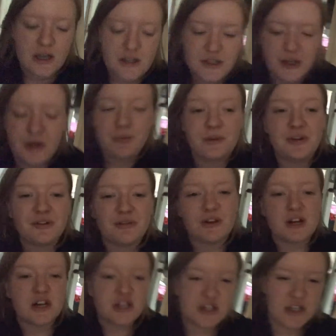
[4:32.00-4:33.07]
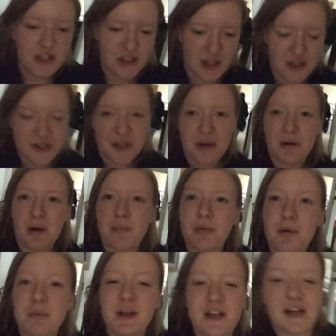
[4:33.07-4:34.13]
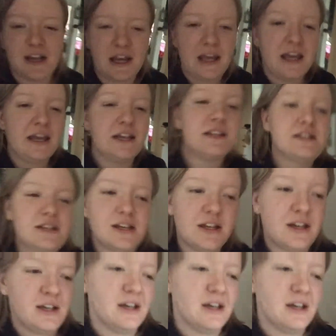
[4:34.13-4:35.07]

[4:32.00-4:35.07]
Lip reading: so we're in a rush. So I'm probably going to eat